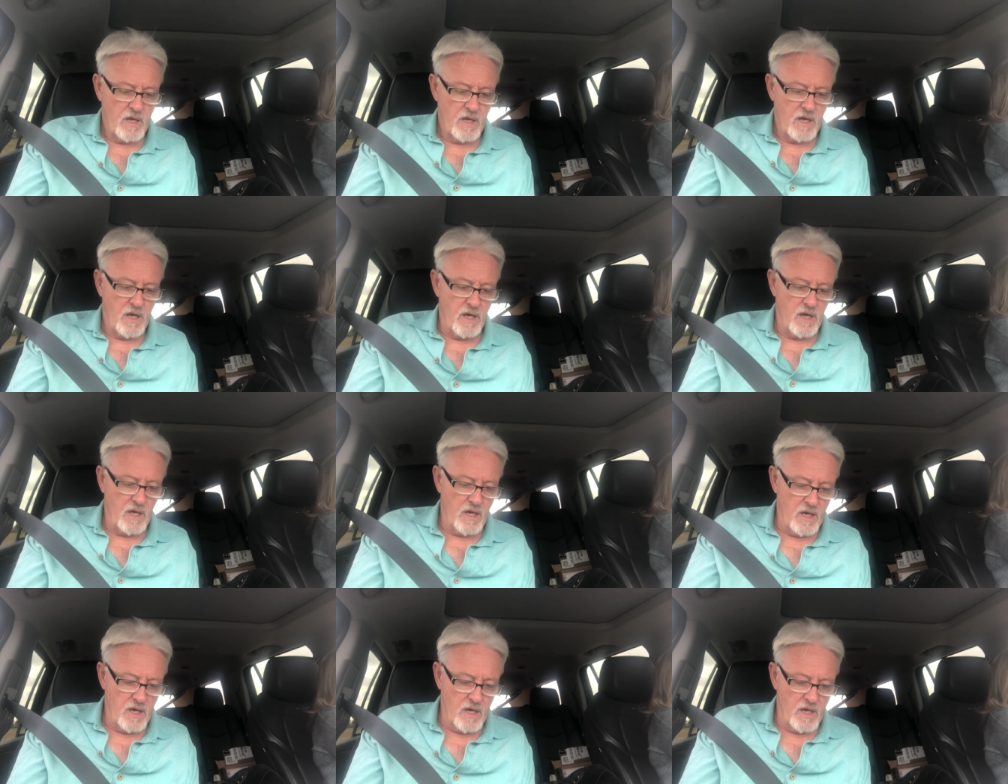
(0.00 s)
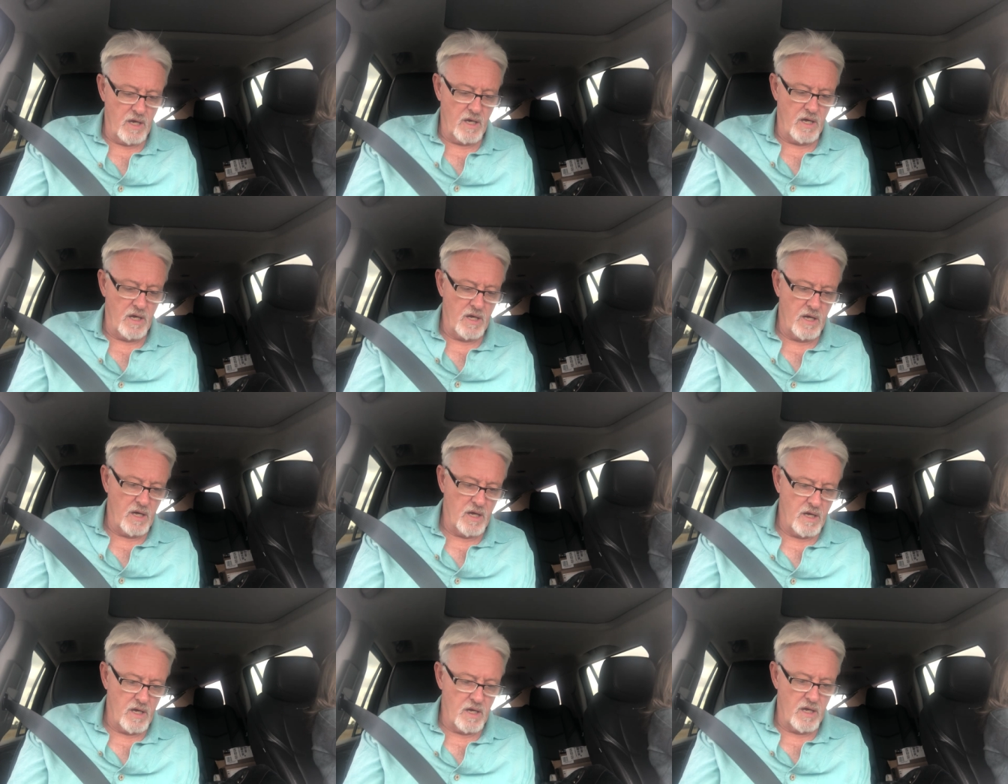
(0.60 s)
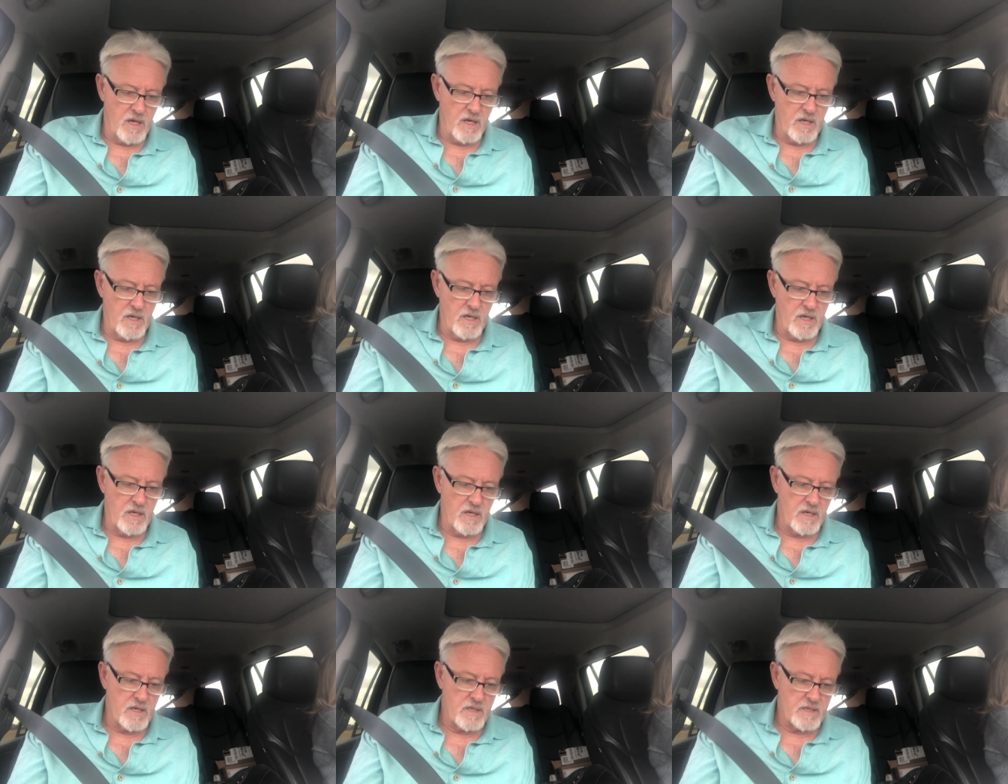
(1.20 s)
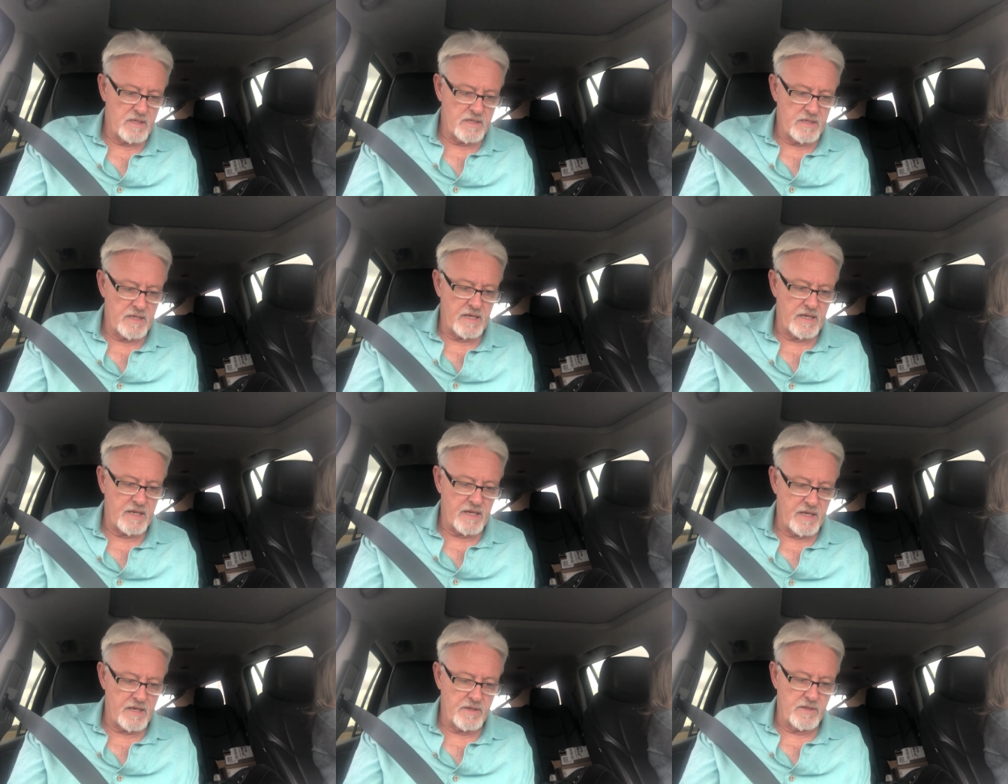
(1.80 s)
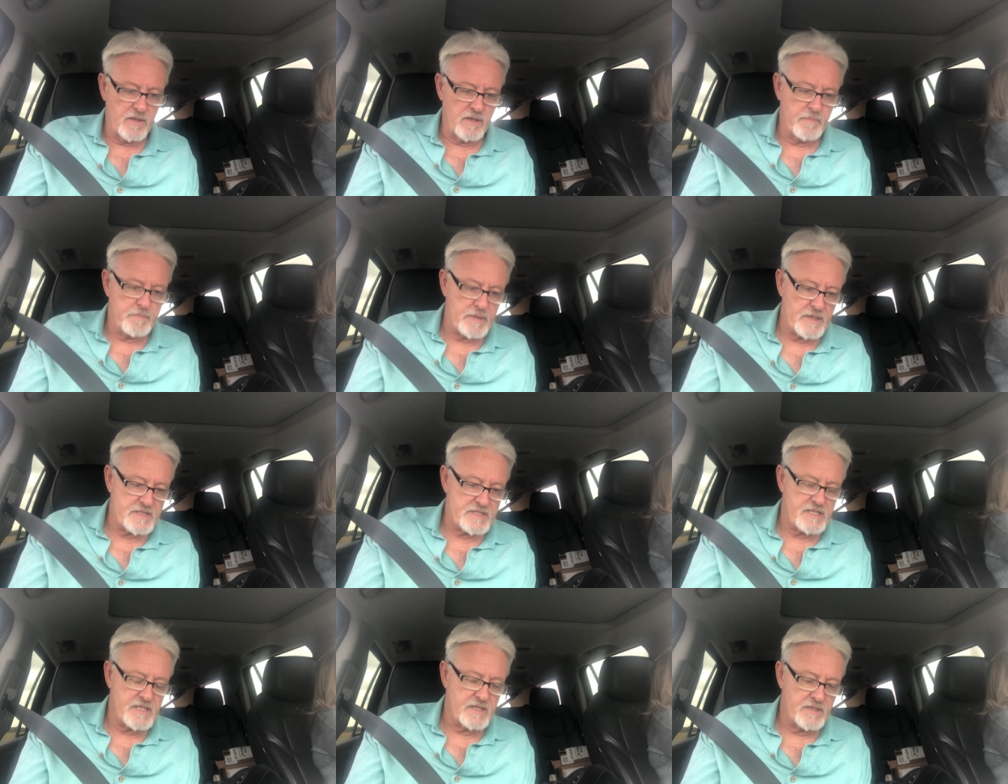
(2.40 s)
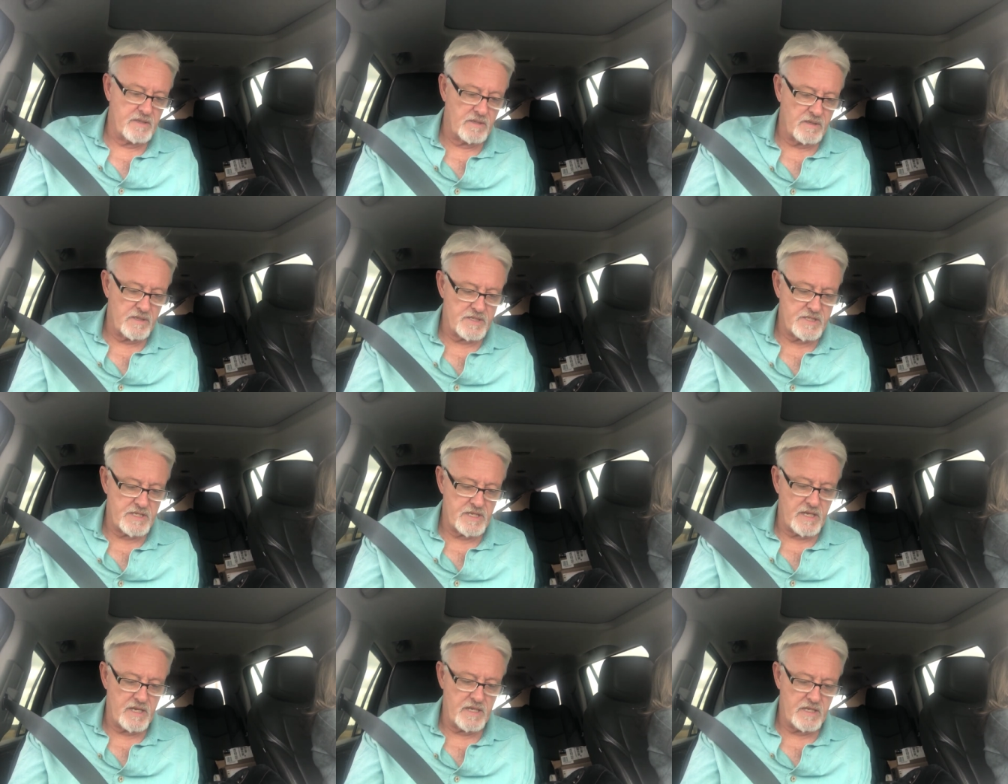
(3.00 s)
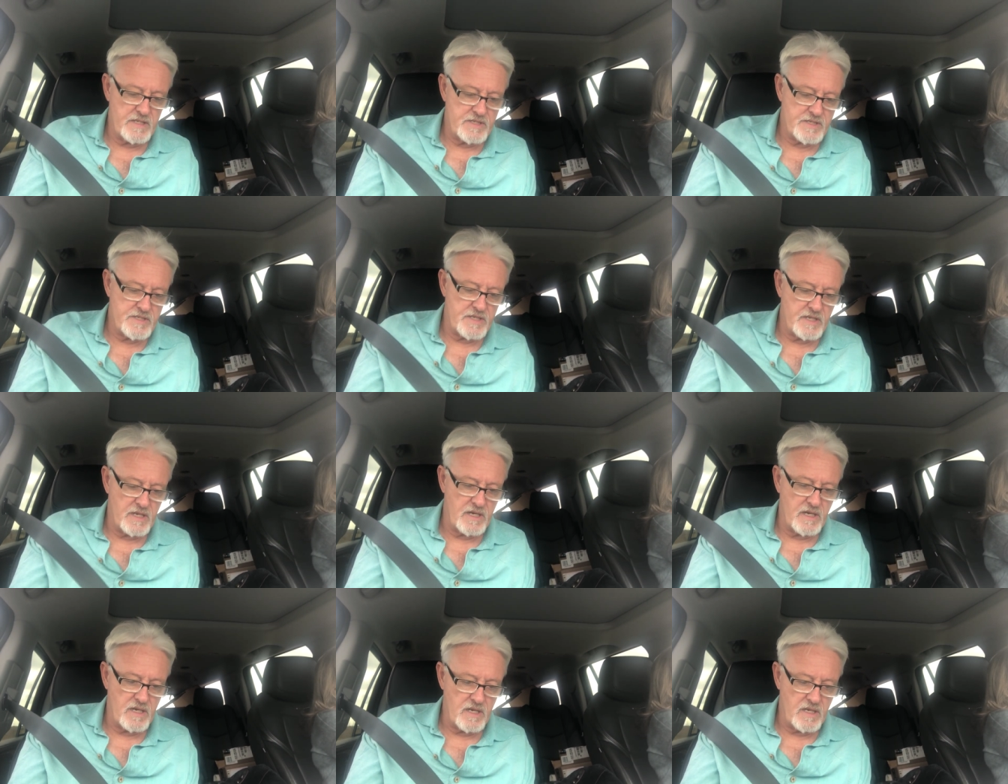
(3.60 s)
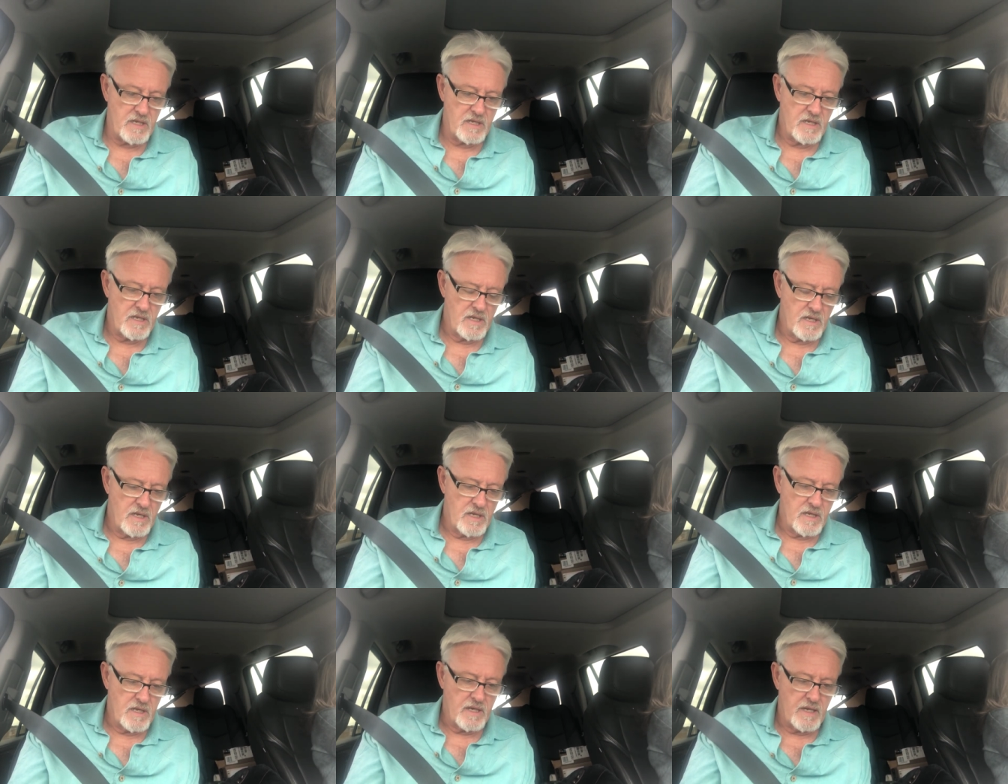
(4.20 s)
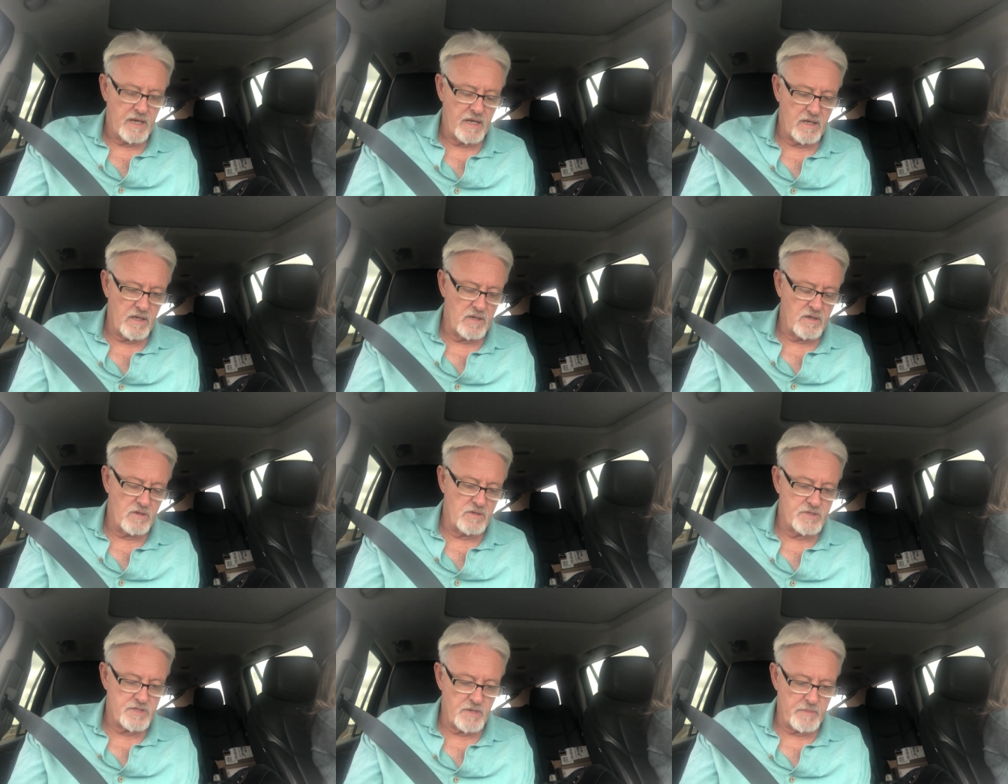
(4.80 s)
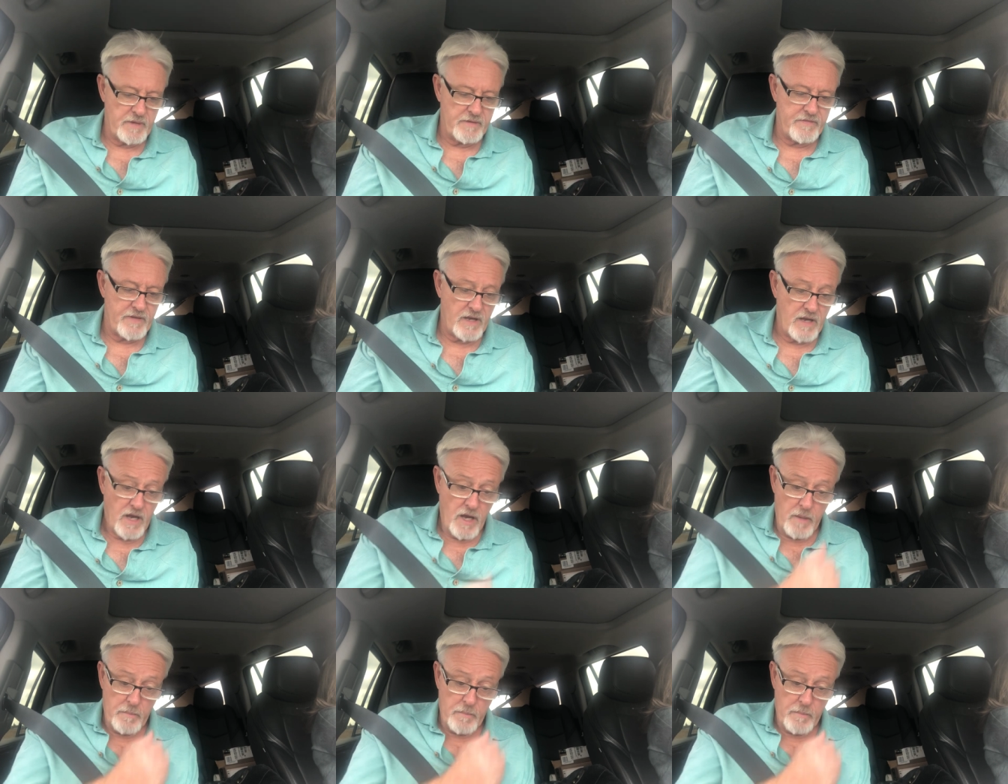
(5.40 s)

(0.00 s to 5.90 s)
Uh, Nikhil Patil says, uh, hello, so big fan.